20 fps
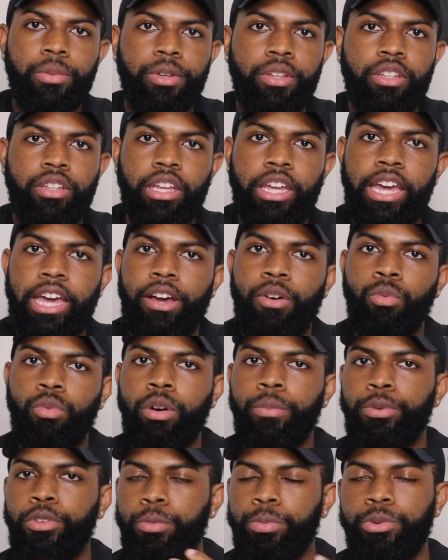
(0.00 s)
He had
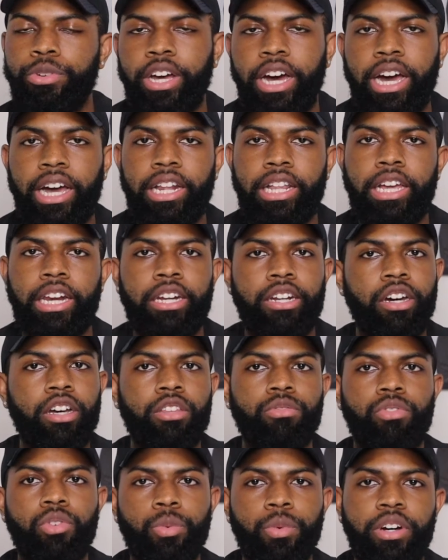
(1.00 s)
one pupil dilated, the
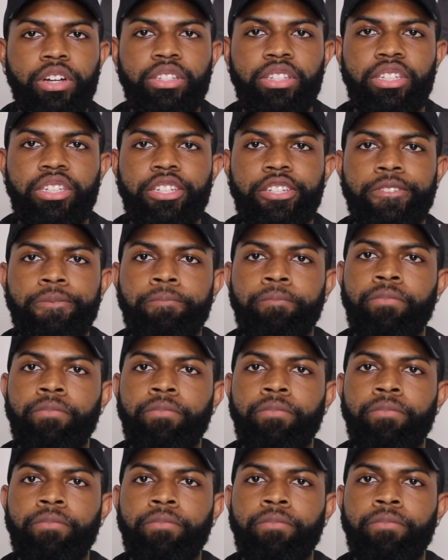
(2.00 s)
other one wasn't.